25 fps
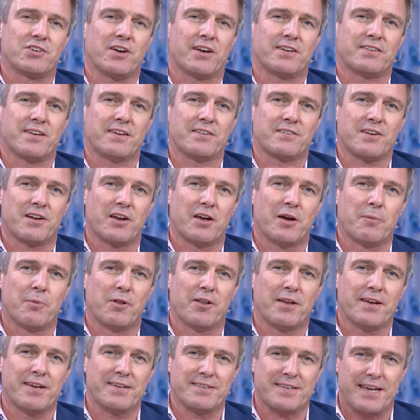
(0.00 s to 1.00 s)
GITEX
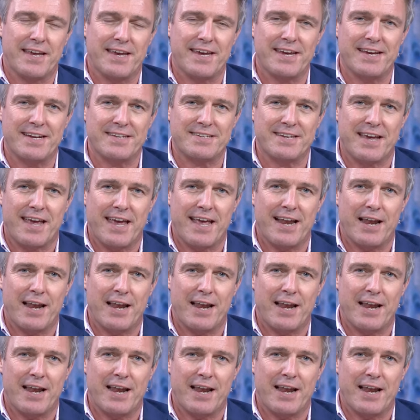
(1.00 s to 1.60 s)
Global is here to